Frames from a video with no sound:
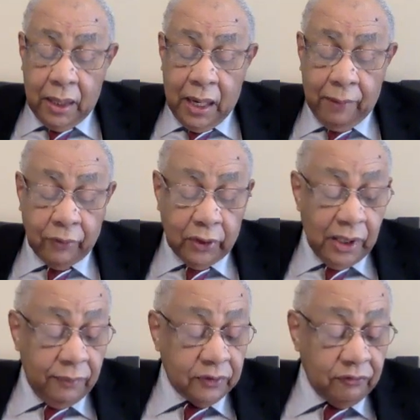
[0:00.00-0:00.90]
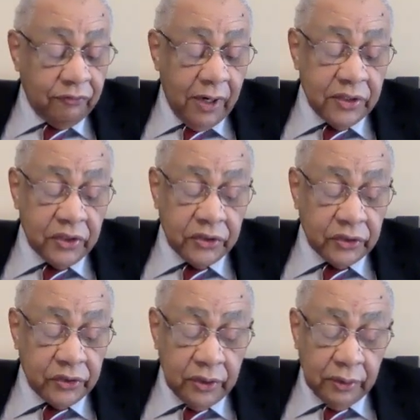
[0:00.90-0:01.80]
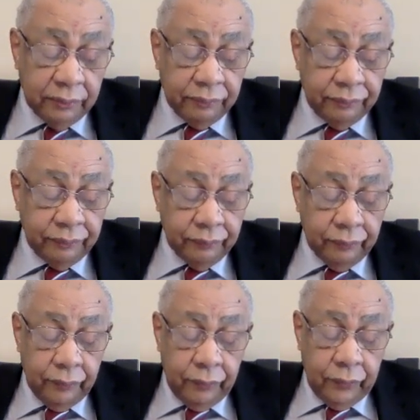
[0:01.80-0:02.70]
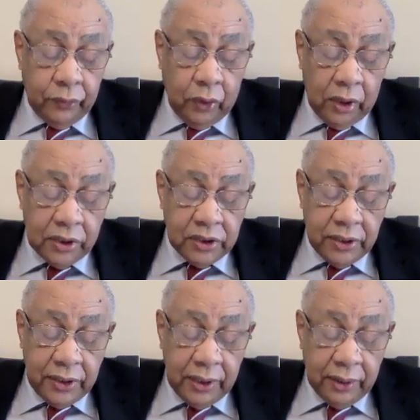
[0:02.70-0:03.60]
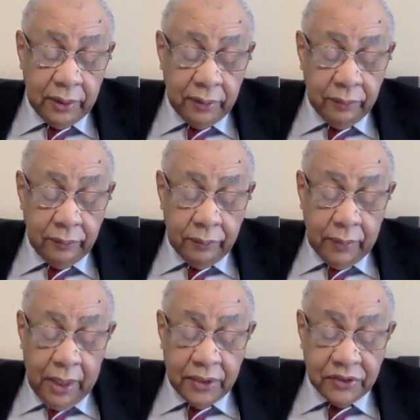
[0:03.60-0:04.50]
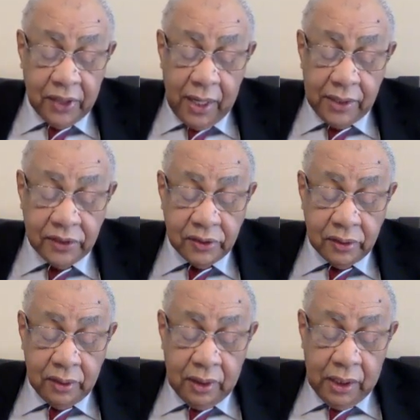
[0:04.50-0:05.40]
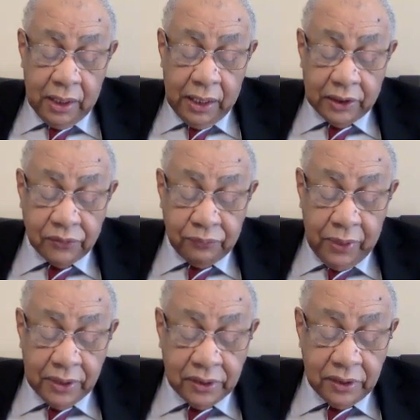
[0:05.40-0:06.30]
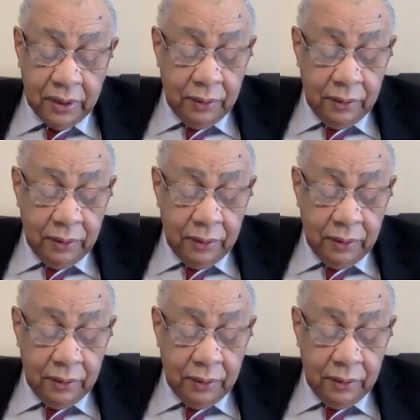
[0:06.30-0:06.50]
I'm not able to find such a term. Knowledge indeed, and science expresses